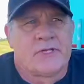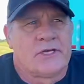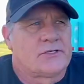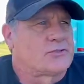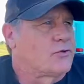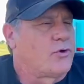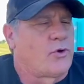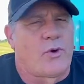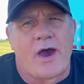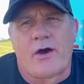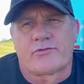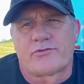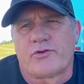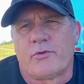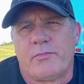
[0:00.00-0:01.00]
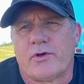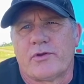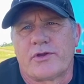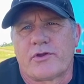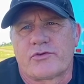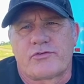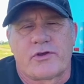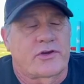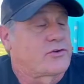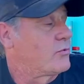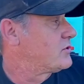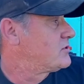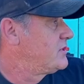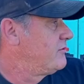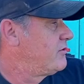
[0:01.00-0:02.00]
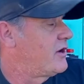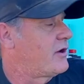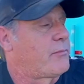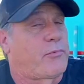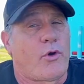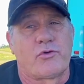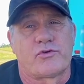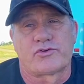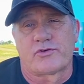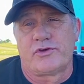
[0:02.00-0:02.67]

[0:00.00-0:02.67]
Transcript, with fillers: So no house, no building, no structure, wasn't even an approach,